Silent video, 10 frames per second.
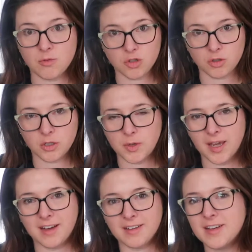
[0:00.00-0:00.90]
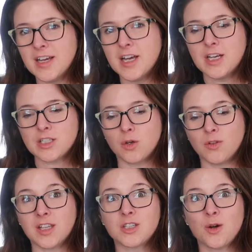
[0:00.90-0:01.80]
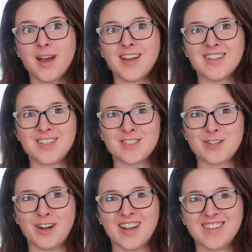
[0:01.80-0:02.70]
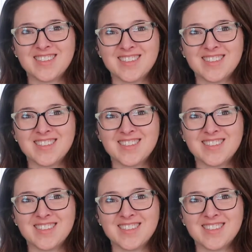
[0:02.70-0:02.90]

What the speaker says: I'm sure you can. So let's go ahead and get started.